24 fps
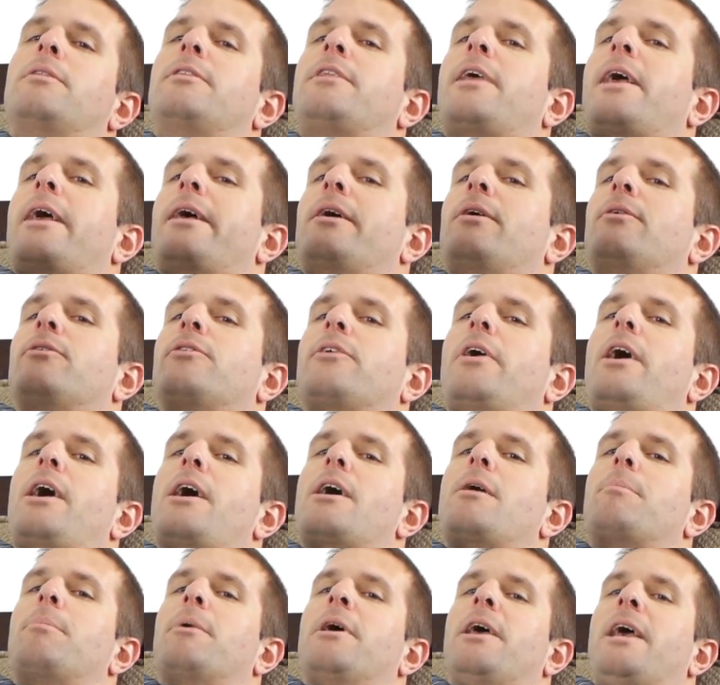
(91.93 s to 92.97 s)
tails
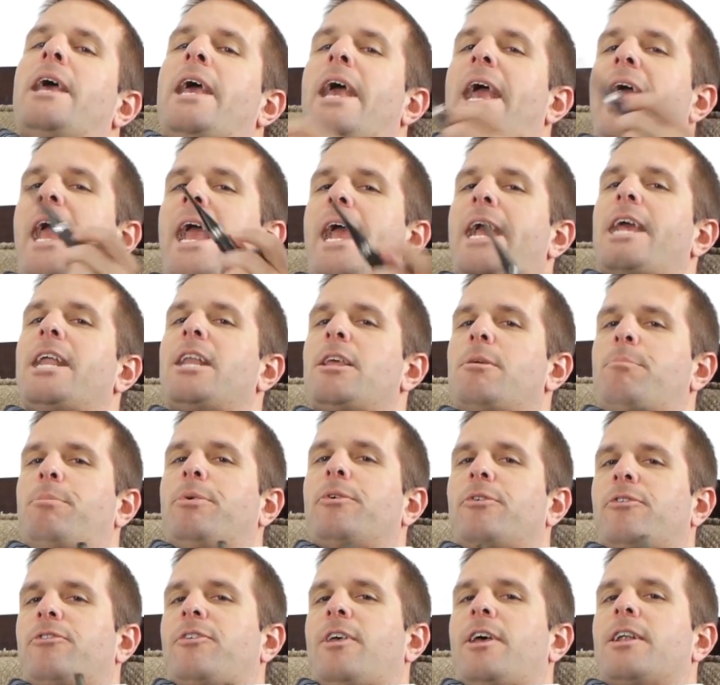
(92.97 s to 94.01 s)
up eighty
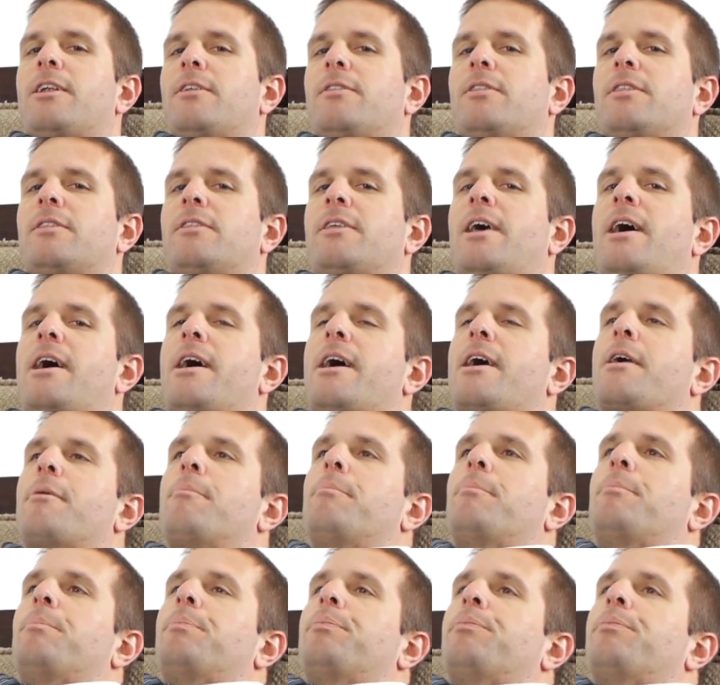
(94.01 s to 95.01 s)
percent of the time.